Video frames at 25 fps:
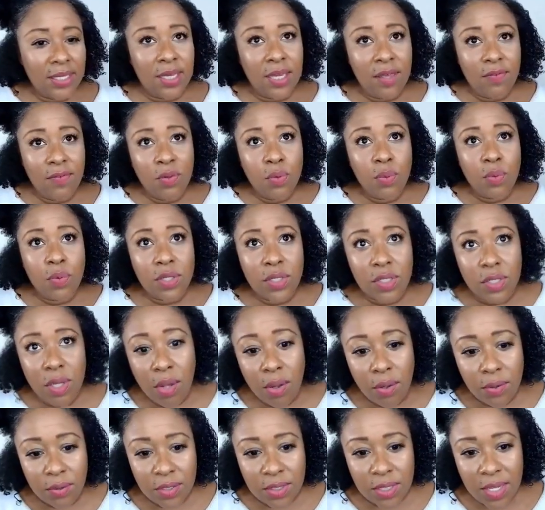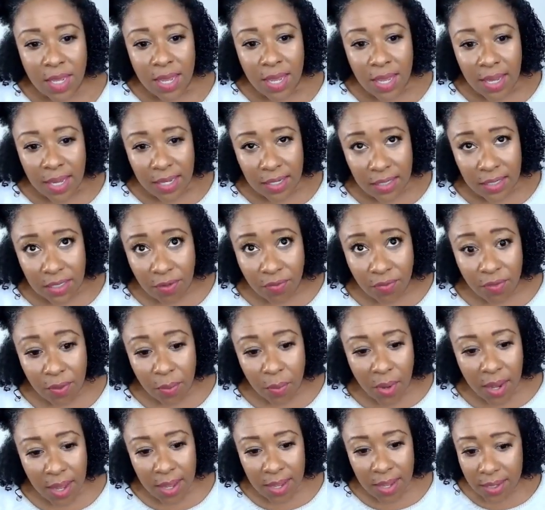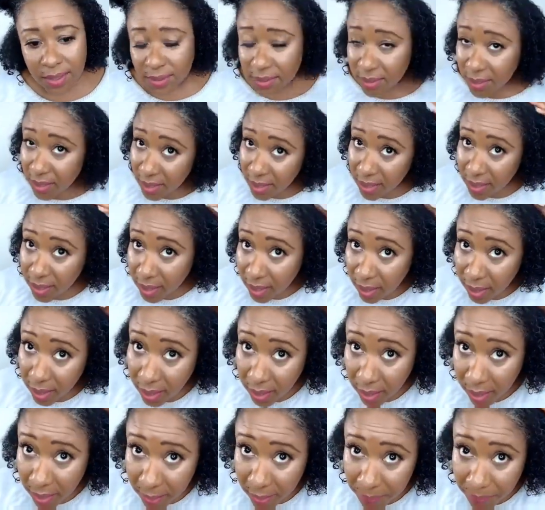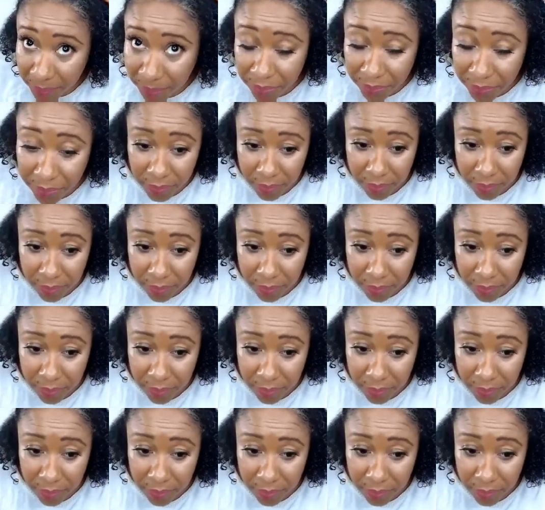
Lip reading: give you results in different ways. Let's